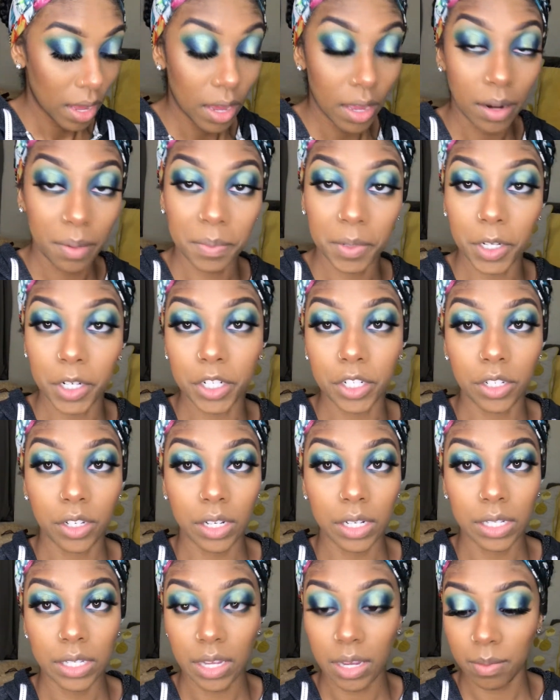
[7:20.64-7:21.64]
And I'm literally just
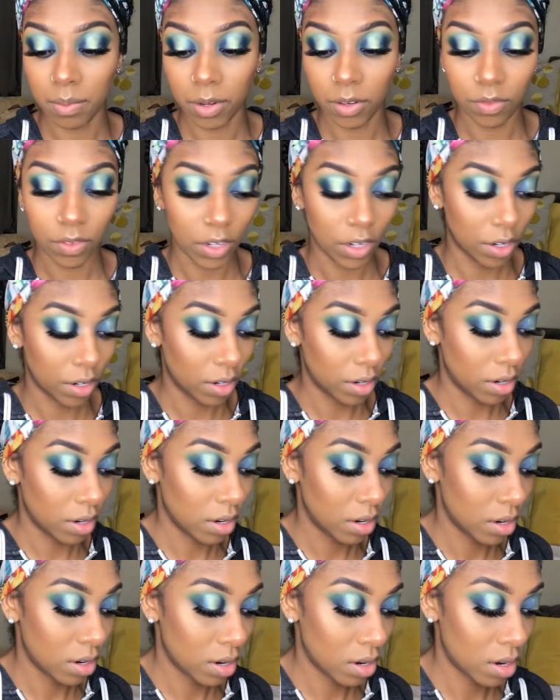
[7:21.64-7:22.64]
going to take my finger
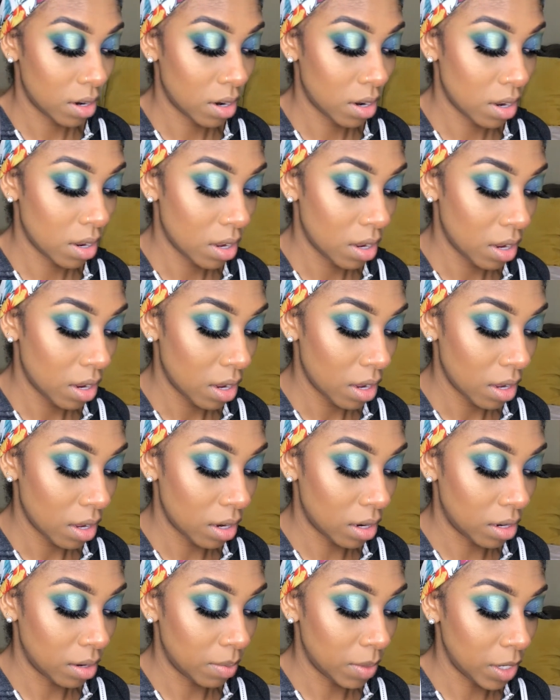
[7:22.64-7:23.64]

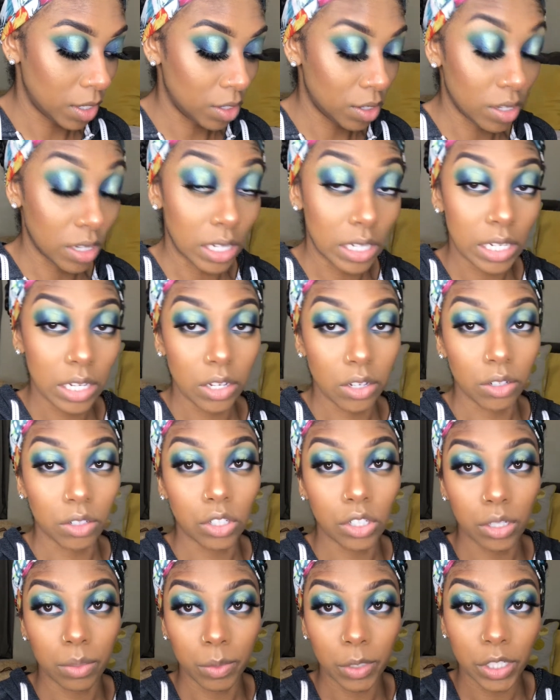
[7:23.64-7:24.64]
and dip it into the teal
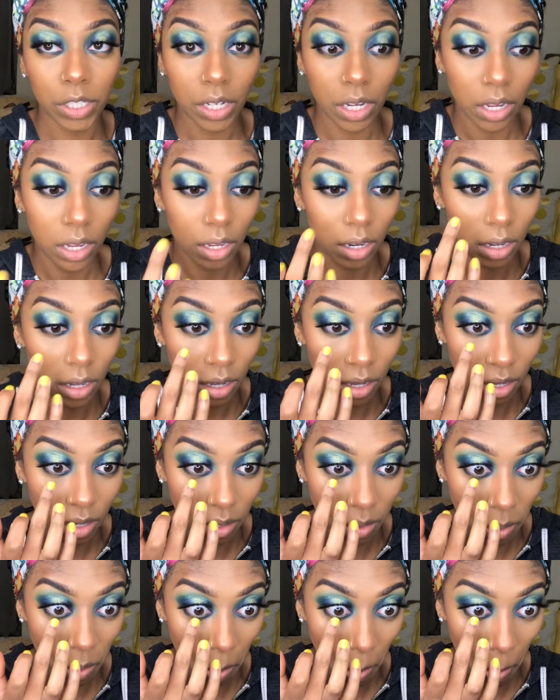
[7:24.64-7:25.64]
shimmer shade
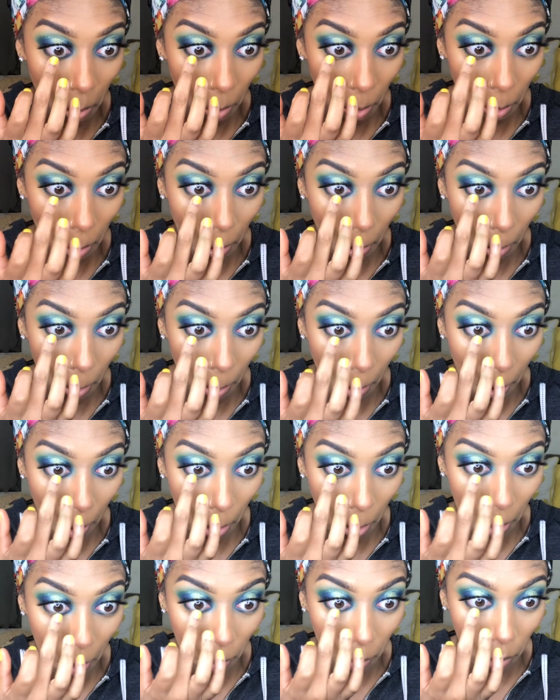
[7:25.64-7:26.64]
and
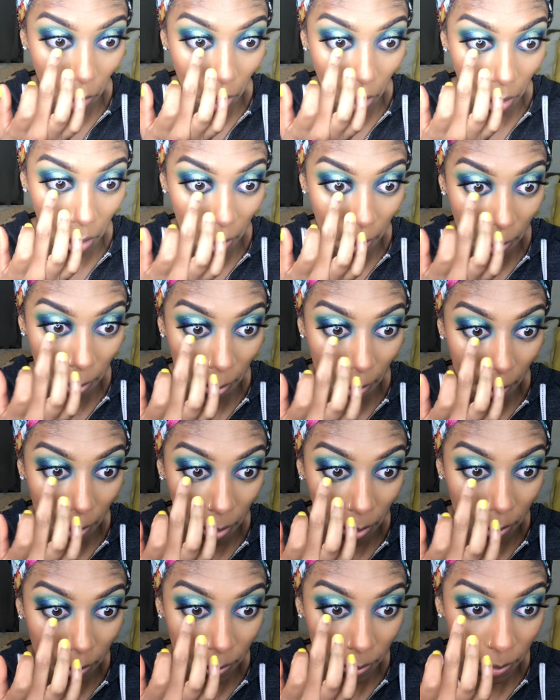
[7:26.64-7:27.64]
apply it
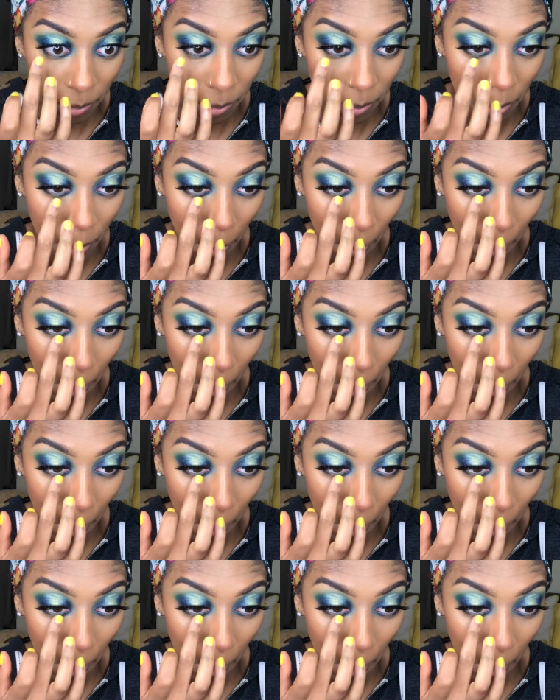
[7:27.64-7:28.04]
because